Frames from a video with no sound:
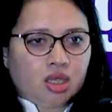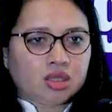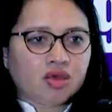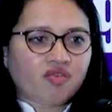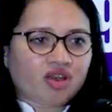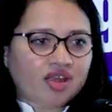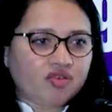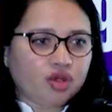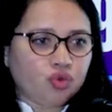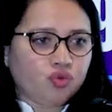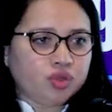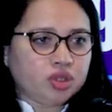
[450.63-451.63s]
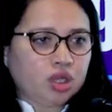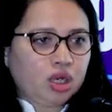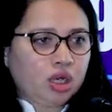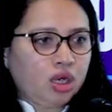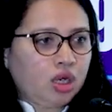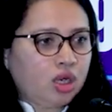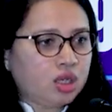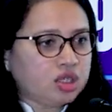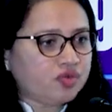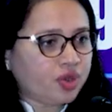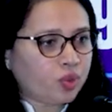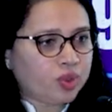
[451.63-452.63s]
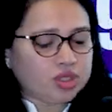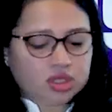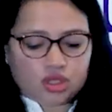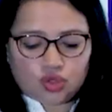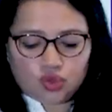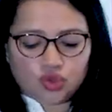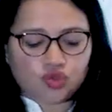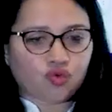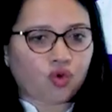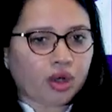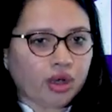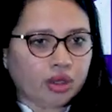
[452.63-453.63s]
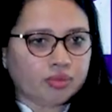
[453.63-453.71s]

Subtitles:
The 5 and 2 Hz frequency is used for